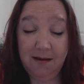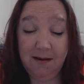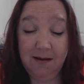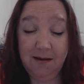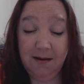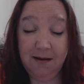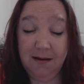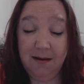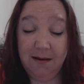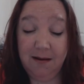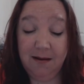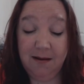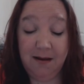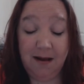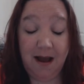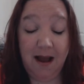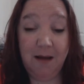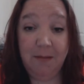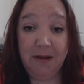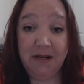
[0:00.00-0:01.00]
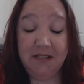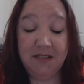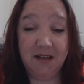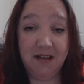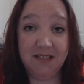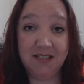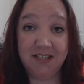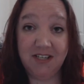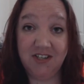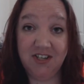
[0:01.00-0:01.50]
I'm
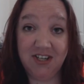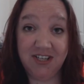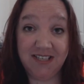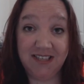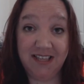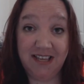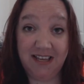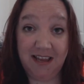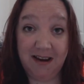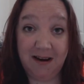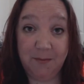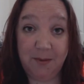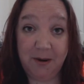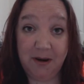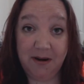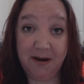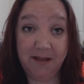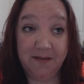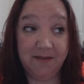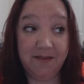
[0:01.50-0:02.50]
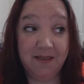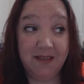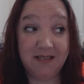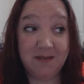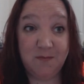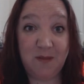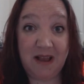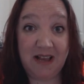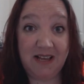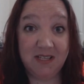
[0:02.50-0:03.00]
exhausted just thinking about it.
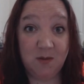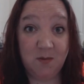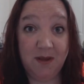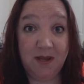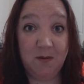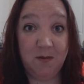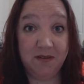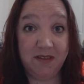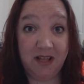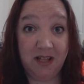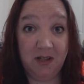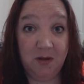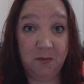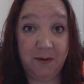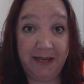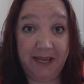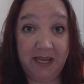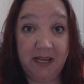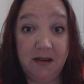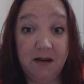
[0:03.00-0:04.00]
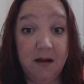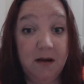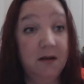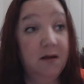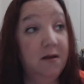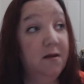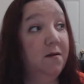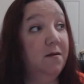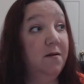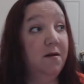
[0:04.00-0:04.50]
This past week with Halloween,
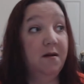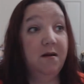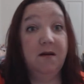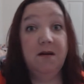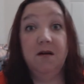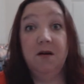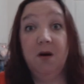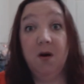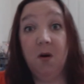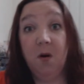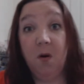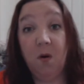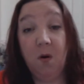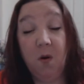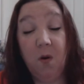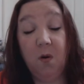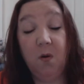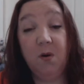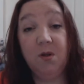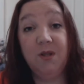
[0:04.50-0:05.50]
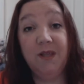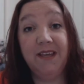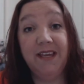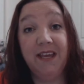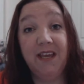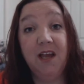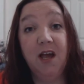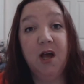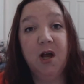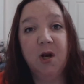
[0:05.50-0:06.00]

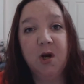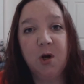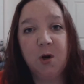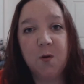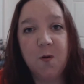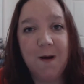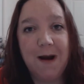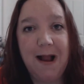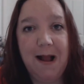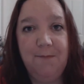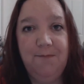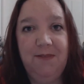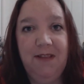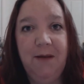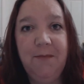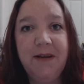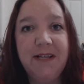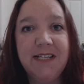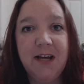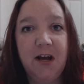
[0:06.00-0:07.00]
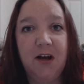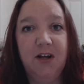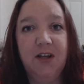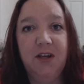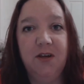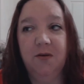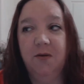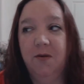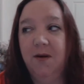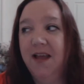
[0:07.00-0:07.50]
holy crap. Let me tell
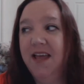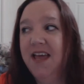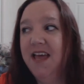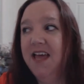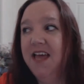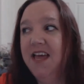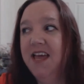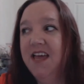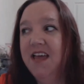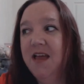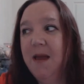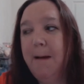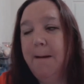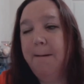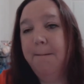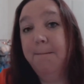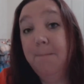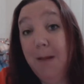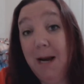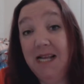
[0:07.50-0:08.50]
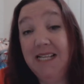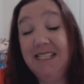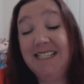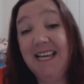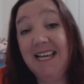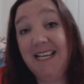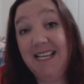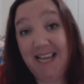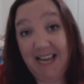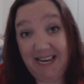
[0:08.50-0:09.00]
you,
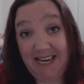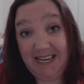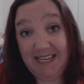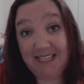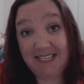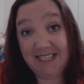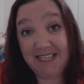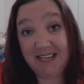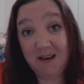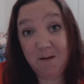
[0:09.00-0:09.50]
Monday night,